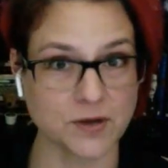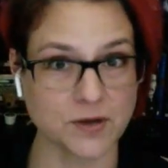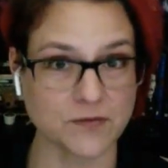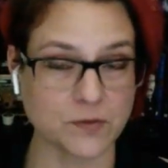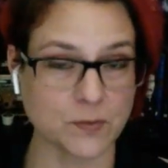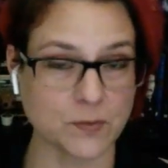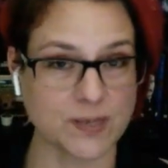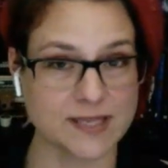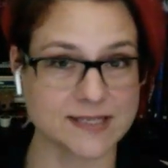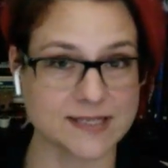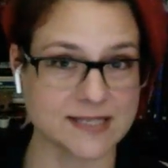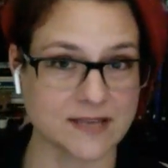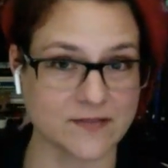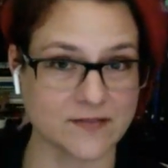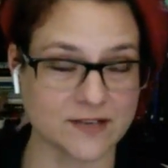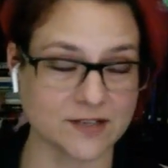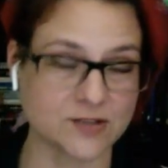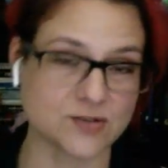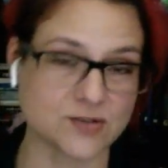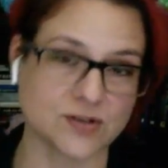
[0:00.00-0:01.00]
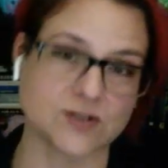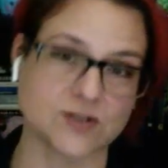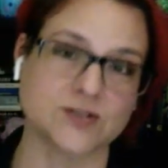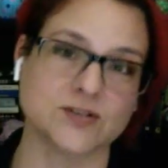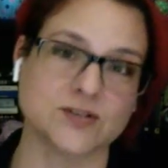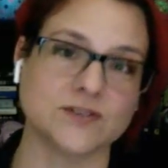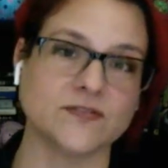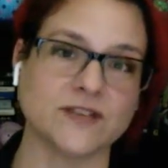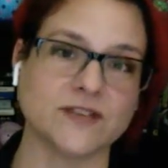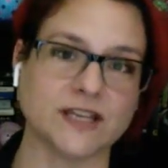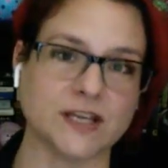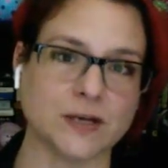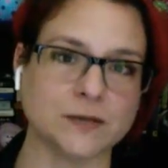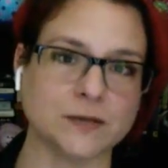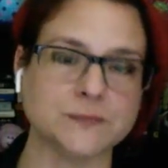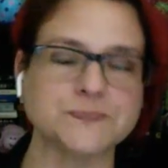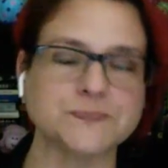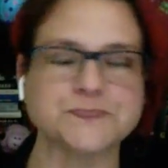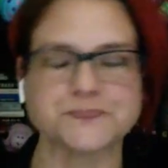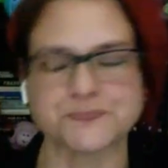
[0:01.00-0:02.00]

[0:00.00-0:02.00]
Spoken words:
of the week 7 instructional video.